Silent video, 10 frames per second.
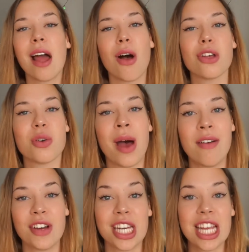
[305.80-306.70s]
I also
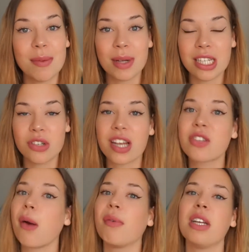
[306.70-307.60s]
have an email address,
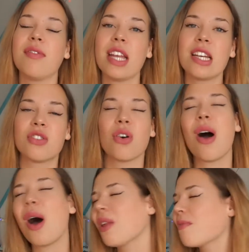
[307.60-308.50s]
so I will leave links to
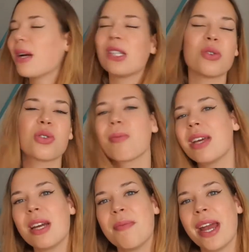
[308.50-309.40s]
all of my social
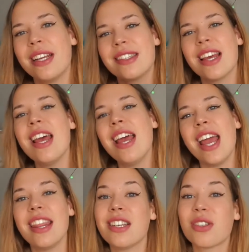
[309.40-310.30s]
media pages
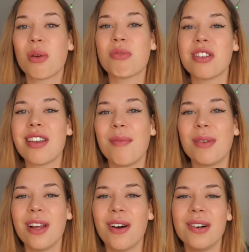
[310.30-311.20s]
in the description down
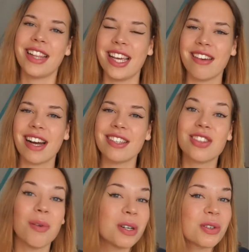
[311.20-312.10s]
below. Thank you guys
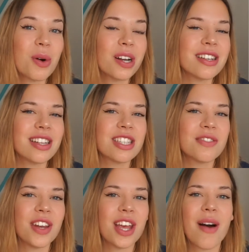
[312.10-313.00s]
so much for watching this
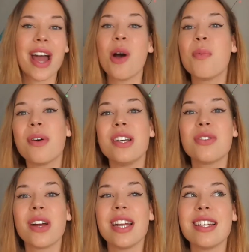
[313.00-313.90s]
video. I hope you
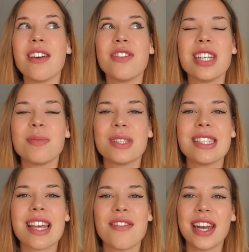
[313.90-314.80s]
enjoyed it. If you did,
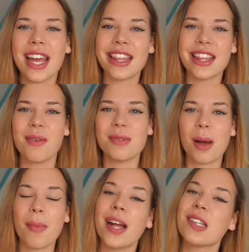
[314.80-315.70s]
please give it a thumbs
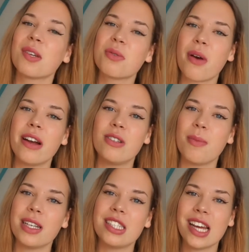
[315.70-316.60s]
up and subscribe to
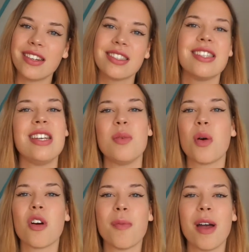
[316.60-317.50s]
my channel to see
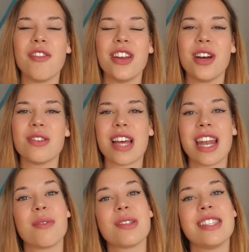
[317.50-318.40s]
more of my videos, and
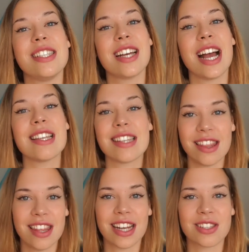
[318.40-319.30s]
I will see you guys
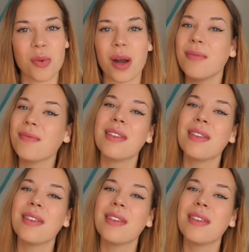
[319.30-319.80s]
in the next one.